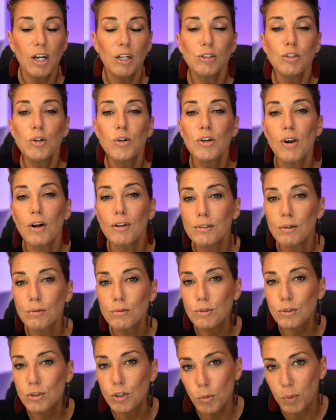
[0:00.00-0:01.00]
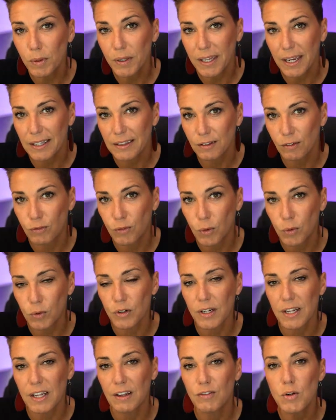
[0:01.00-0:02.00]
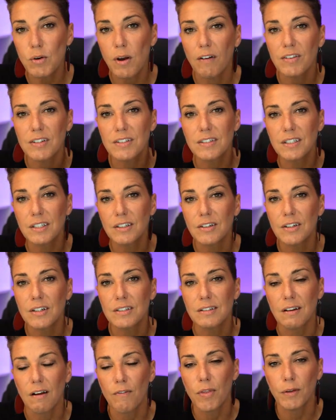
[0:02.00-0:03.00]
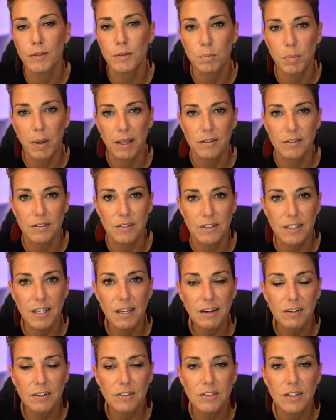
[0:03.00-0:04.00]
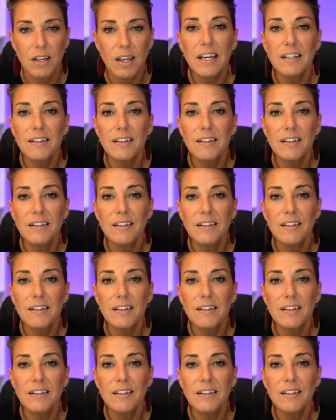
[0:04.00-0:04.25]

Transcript: You can also duplicate the folder if you have a series of those banners and tickers